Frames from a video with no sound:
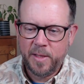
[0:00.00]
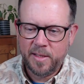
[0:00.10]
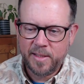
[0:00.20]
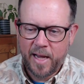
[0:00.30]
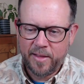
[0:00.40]
to
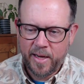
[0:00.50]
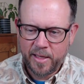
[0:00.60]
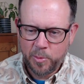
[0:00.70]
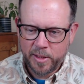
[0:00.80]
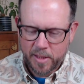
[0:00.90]
this guy at the
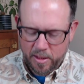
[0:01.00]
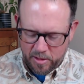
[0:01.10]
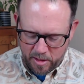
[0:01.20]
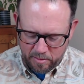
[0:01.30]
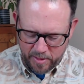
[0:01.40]
next West Coast
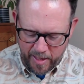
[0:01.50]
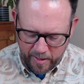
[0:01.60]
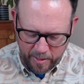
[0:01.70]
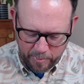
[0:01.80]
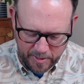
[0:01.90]
show. Yeah,
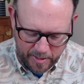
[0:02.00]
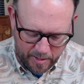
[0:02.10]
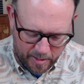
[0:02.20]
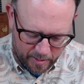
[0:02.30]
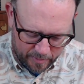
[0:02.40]
he was
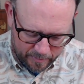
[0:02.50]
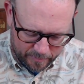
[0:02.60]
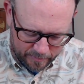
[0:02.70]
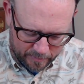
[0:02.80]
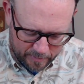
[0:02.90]
in... Uh,
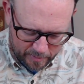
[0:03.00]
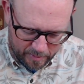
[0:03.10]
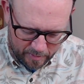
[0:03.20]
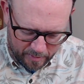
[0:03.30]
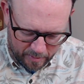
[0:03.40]

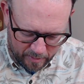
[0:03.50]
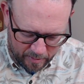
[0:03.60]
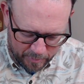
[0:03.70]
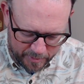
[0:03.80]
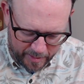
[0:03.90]

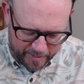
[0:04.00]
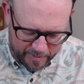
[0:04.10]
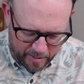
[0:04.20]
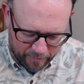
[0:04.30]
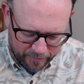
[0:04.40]
he was at
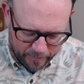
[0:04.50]
SF.